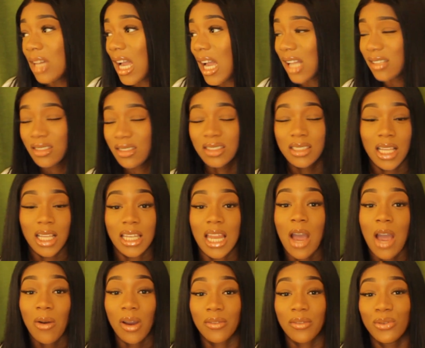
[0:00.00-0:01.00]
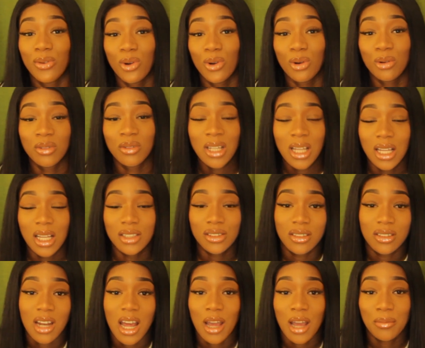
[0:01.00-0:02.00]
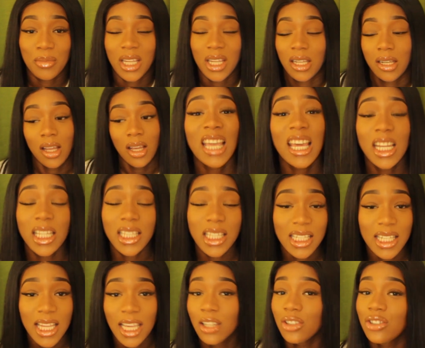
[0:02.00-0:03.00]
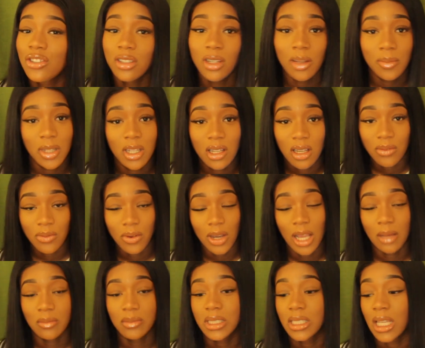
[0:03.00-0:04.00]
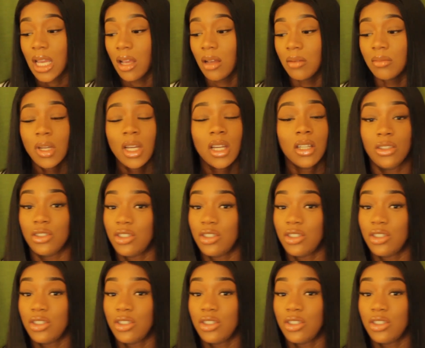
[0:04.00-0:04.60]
I just said how I feel. Do you know what I mean? End of the day, you shouldn't be looking for MCM.